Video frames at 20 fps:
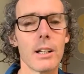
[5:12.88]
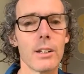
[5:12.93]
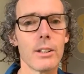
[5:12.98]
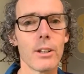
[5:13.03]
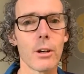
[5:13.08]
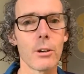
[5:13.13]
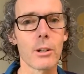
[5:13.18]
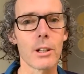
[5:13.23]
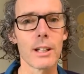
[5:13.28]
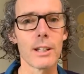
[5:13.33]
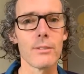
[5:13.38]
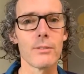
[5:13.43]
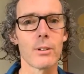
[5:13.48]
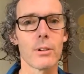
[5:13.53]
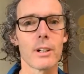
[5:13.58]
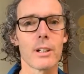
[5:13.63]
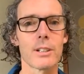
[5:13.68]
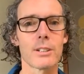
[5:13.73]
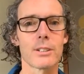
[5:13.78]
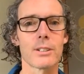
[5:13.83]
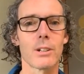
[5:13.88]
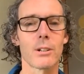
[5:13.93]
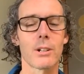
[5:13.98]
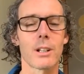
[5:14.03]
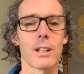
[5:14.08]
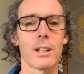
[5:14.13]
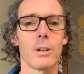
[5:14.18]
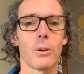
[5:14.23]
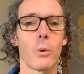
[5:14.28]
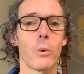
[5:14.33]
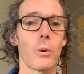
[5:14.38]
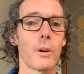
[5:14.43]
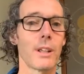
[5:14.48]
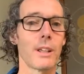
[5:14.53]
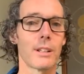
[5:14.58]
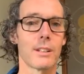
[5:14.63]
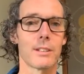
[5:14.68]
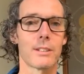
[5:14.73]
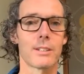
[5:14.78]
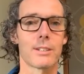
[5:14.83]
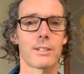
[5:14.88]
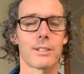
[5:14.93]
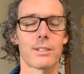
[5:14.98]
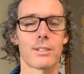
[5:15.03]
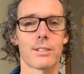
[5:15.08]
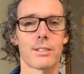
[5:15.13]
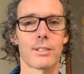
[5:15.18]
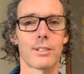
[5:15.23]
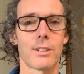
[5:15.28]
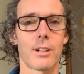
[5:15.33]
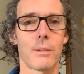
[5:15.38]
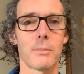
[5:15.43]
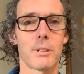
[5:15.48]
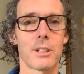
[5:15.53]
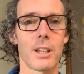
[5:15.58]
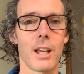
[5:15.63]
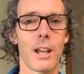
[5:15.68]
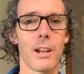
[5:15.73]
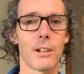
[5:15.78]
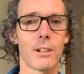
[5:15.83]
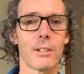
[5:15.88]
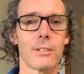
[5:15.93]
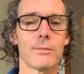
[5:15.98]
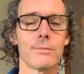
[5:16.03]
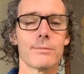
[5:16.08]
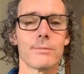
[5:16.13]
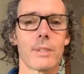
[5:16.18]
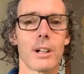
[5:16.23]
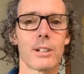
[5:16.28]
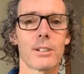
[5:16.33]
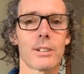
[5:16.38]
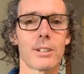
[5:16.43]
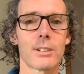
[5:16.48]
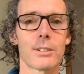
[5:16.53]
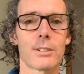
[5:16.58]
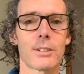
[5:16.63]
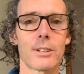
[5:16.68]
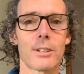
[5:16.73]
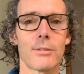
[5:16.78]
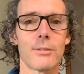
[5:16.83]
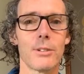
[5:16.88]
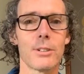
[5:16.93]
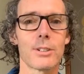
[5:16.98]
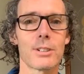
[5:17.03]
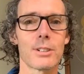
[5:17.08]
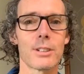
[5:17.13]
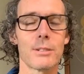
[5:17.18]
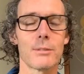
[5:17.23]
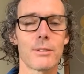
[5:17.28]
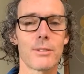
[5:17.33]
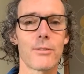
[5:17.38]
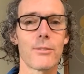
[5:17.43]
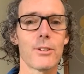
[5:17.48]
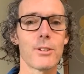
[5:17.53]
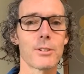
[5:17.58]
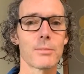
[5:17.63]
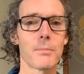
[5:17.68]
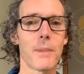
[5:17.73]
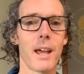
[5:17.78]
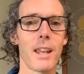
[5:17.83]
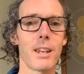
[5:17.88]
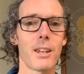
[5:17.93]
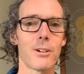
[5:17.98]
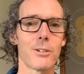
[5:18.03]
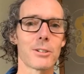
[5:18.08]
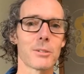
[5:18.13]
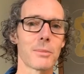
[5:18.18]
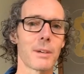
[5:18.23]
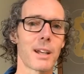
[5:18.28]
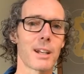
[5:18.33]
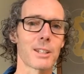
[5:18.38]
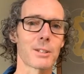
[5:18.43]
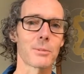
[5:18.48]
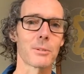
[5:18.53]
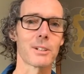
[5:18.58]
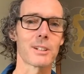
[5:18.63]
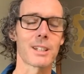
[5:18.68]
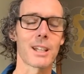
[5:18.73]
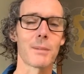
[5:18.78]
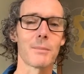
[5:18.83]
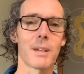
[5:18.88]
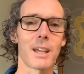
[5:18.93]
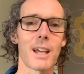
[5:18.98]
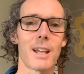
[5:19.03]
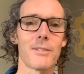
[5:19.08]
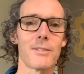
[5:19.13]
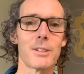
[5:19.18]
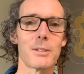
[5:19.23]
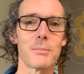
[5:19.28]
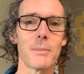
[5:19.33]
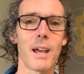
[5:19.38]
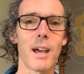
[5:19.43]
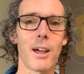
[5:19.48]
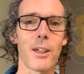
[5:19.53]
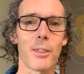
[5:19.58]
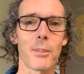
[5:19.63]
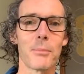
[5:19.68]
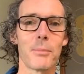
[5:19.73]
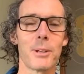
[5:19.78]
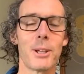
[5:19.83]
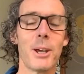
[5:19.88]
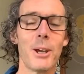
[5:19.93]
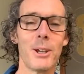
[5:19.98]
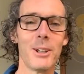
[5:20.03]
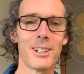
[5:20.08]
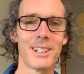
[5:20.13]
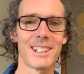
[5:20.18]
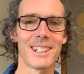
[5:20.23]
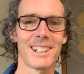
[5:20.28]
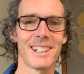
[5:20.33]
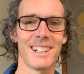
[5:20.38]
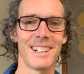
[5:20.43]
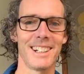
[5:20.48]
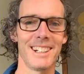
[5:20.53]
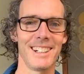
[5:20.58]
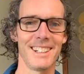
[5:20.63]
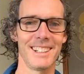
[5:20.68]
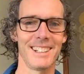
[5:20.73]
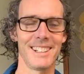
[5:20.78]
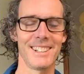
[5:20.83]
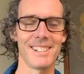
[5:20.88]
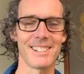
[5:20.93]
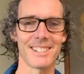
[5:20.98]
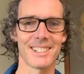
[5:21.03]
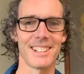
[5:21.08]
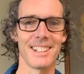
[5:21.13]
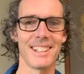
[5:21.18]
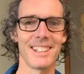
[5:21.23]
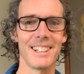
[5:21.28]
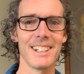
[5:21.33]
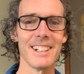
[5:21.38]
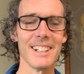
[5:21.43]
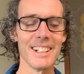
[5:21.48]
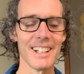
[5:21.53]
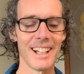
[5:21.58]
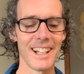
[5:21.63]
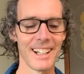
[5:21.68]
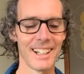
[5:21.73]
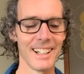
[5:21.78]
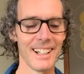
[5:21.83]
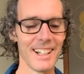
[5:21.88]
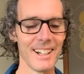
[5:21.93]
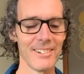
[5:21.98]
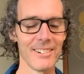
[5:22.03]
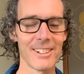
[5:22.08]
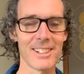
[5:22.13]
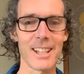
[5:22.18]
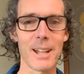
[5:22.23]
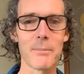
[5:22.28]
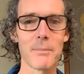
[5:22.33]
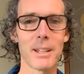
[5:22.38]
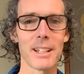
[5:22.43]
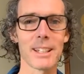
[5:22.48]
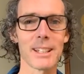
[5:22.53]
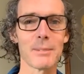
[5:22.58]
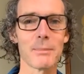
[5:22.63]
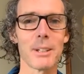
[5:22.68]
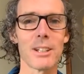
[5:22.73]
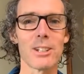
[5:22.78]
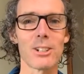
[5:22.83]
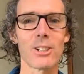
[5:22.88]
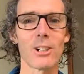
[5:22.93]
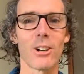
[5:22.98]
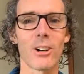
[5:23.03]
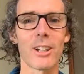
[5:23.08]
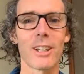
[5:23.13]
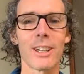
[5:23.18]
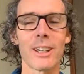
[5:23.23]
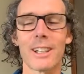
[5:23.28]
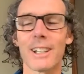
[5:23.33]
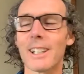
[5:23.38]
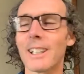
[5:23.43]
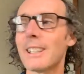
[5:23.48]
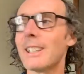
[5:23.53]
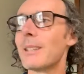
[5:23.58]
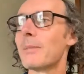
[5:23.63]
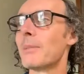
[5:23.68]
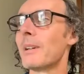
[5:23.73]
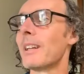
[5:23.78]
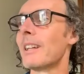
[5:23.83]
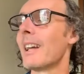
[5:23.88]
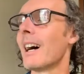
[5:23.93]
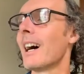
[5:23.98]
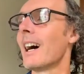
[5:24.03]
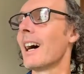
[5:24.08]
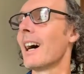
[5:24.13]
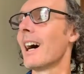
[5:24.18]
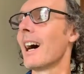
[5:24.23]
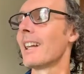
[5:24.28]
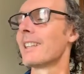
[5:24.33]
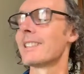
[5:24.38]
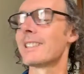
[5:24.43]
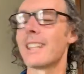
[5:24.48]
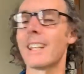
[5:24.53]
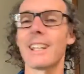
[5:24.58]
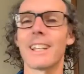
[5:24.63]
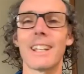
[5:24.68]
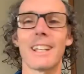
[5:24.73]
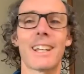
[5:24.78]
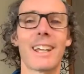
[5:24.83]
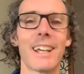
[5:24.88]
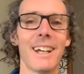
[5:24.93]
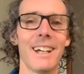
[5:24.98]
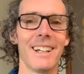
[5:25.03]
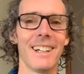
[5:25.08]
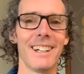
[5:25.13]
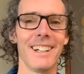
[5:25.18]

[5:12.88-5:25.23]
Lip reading: No clairvoyance, no clairaudience. I'm a channel. The first Matt knows about it's when it's coming out of his mouth, usually, which can be a little bit shocking and a little bit unsettling.